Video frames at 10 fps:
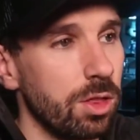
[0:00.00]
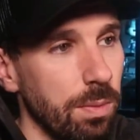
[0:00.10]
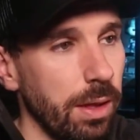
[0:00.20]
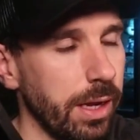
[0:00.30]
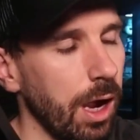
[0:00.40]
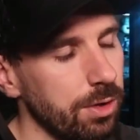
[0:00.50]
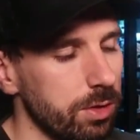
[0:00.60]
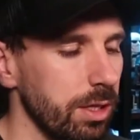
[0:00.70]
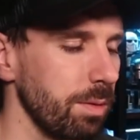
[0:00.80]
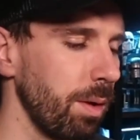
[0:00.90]
Like, I do
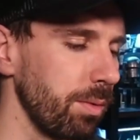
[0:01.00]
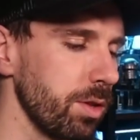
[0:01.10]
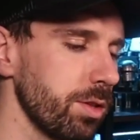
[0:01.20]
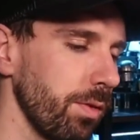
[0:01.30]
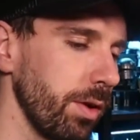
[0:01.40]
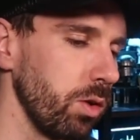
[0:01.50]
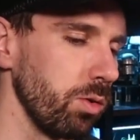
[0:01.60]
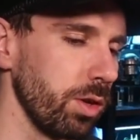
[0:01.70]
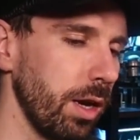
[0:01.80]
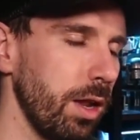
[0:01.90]
this in my discovery
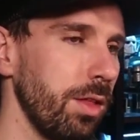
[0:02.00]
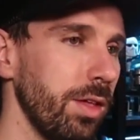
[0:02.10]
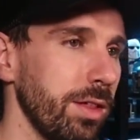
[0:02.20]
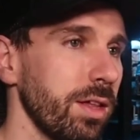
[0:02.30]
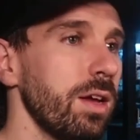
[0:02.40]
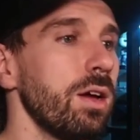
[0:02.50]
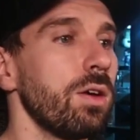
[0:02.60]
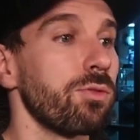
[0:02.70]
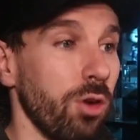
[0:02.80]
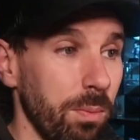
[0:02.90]
calls, and I learned this
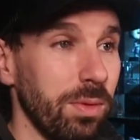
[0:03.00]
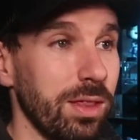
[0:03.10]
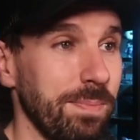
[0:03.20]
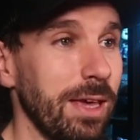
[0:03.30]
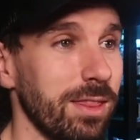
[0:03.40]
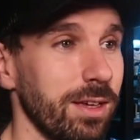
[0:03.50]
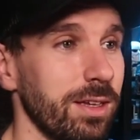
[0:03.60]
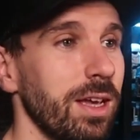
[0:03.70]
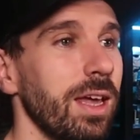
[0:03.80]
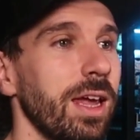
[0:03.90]
from this
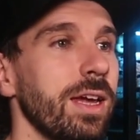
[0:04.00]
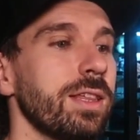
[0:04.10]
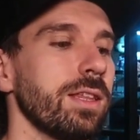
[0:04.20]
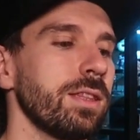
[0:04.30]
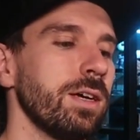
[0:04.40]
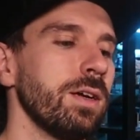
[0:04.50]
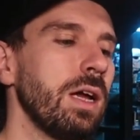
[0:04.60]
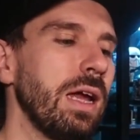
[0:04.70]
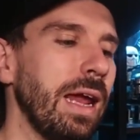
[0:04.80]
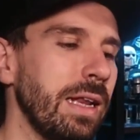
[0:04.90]
method, is that
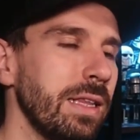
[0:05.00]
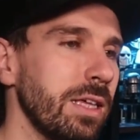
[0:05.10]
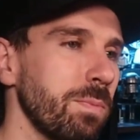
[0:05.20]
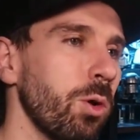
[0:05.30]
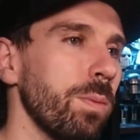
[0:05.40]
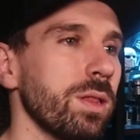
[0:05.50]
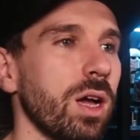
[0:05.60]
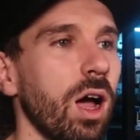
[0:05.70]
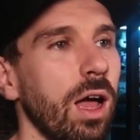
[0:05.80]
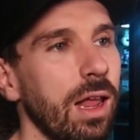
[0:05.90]
in these appointments,
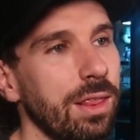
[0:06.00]
highlight the